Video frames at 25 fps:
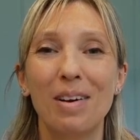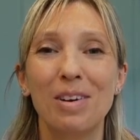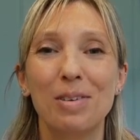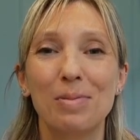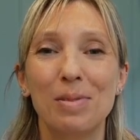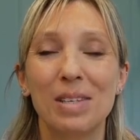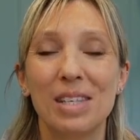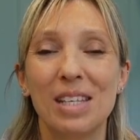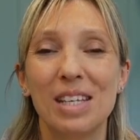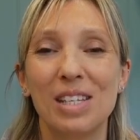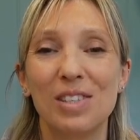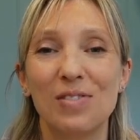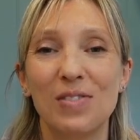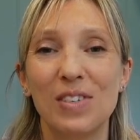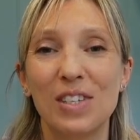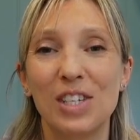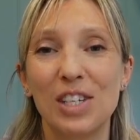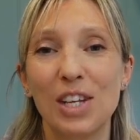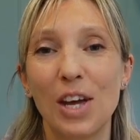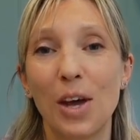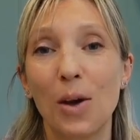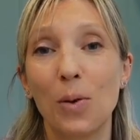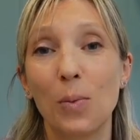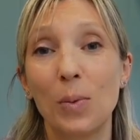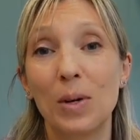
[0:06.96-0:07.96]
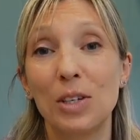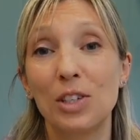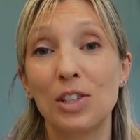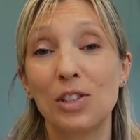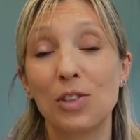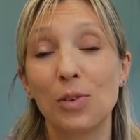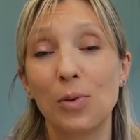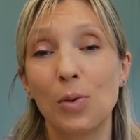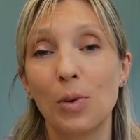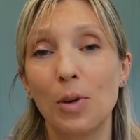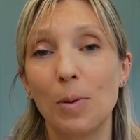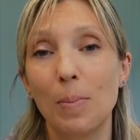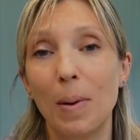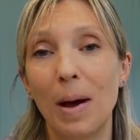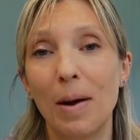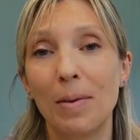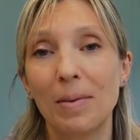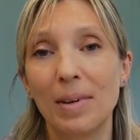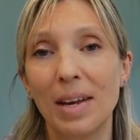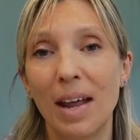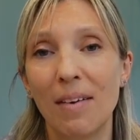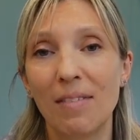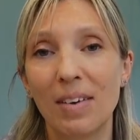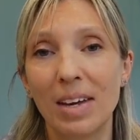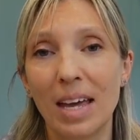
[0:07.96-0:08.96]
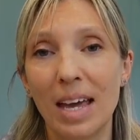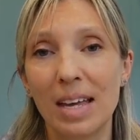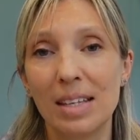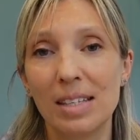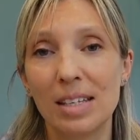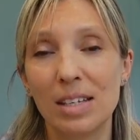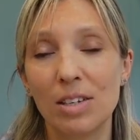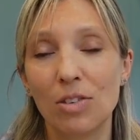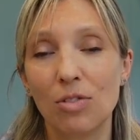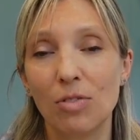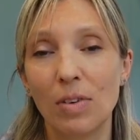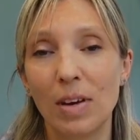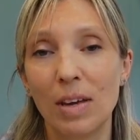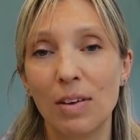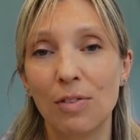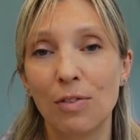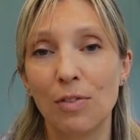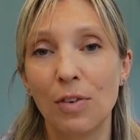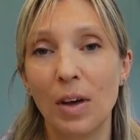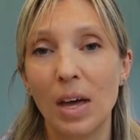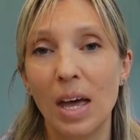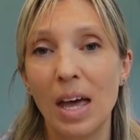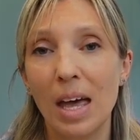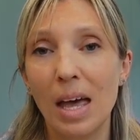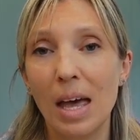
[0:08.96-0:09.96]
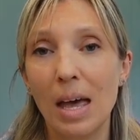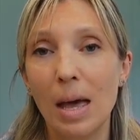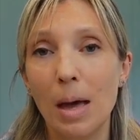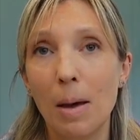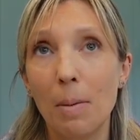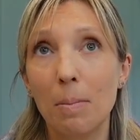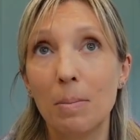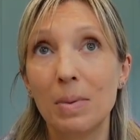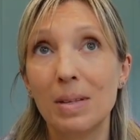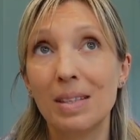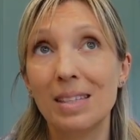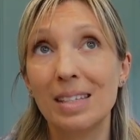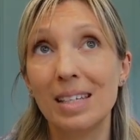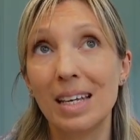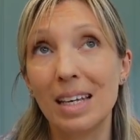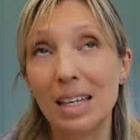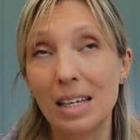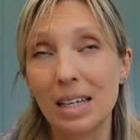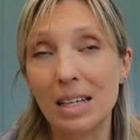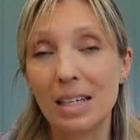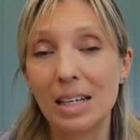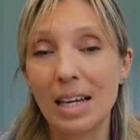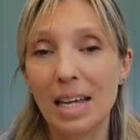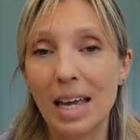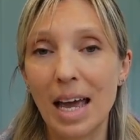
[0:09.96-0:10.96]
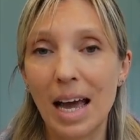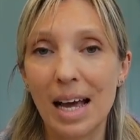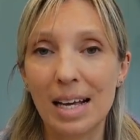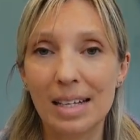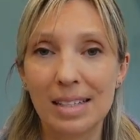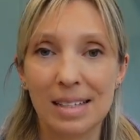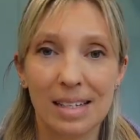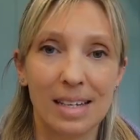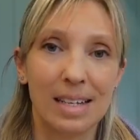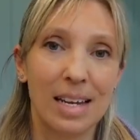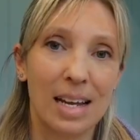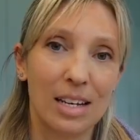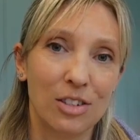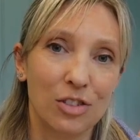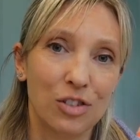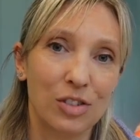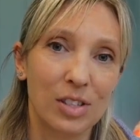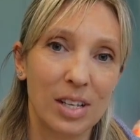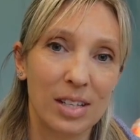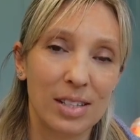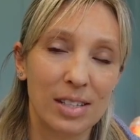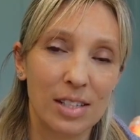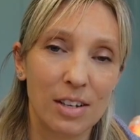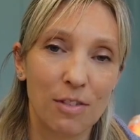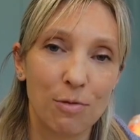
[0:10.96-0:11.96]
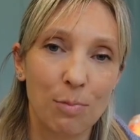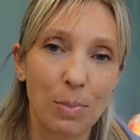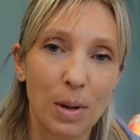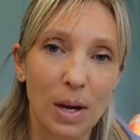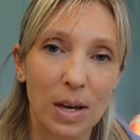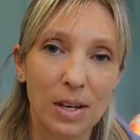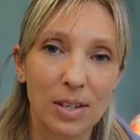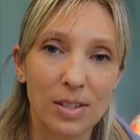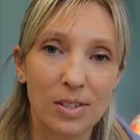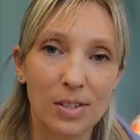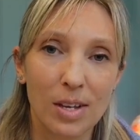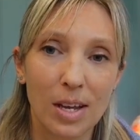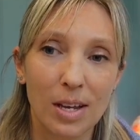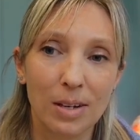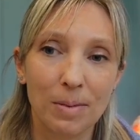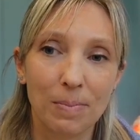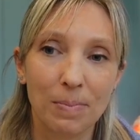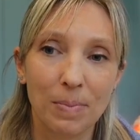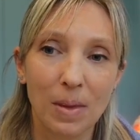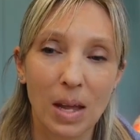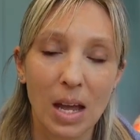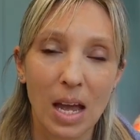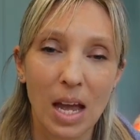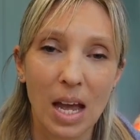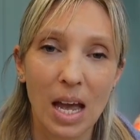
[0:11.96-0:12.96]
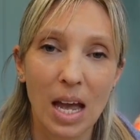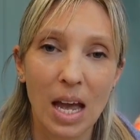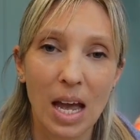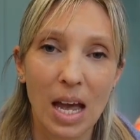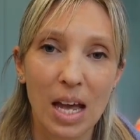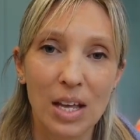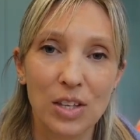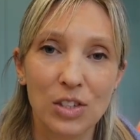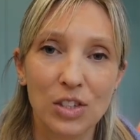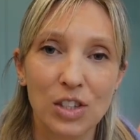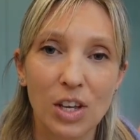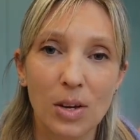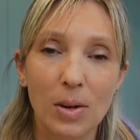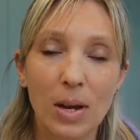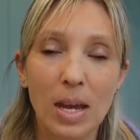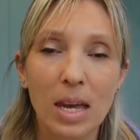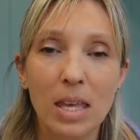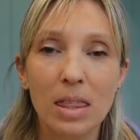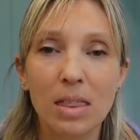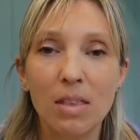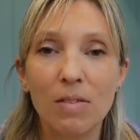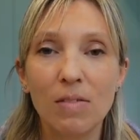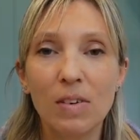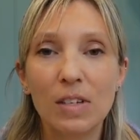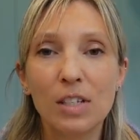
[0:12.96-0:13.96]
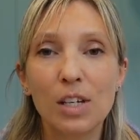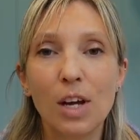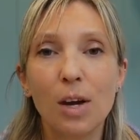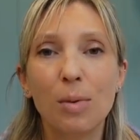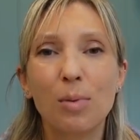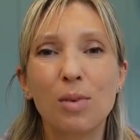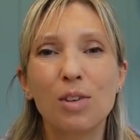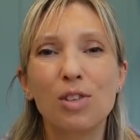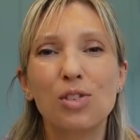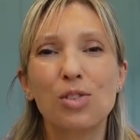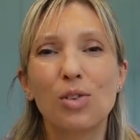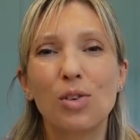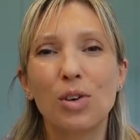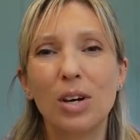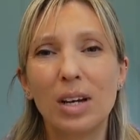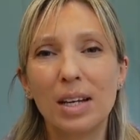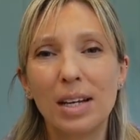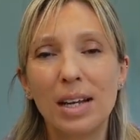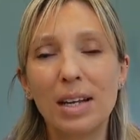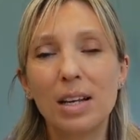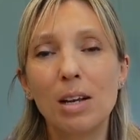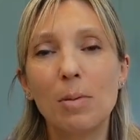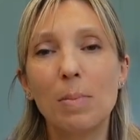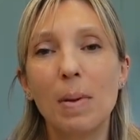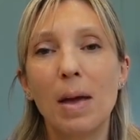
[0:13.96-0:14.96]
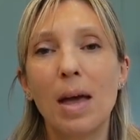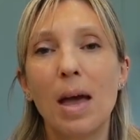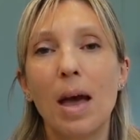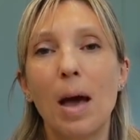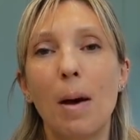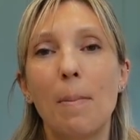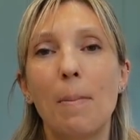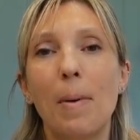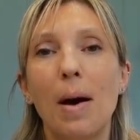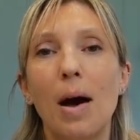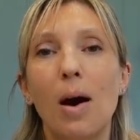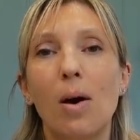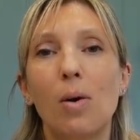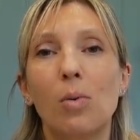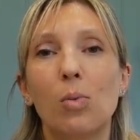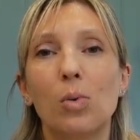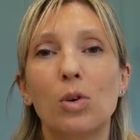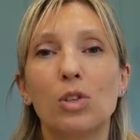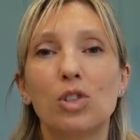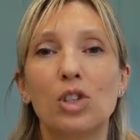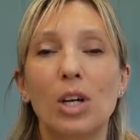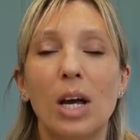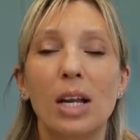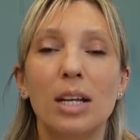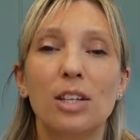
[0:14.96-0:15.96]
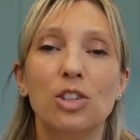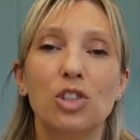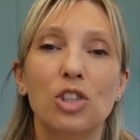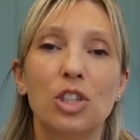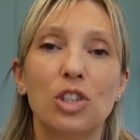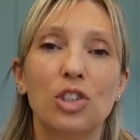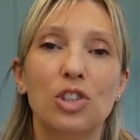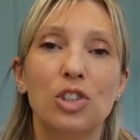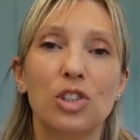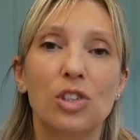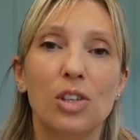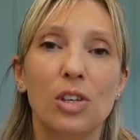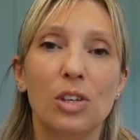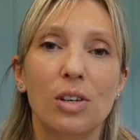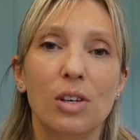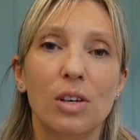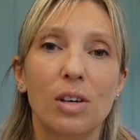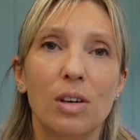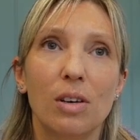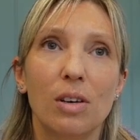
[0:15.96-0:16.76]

welcome to this video, which is all about navigating grief, particularly as an extra sensitive person. And so in the video I'm going to talk a little bit about what challenges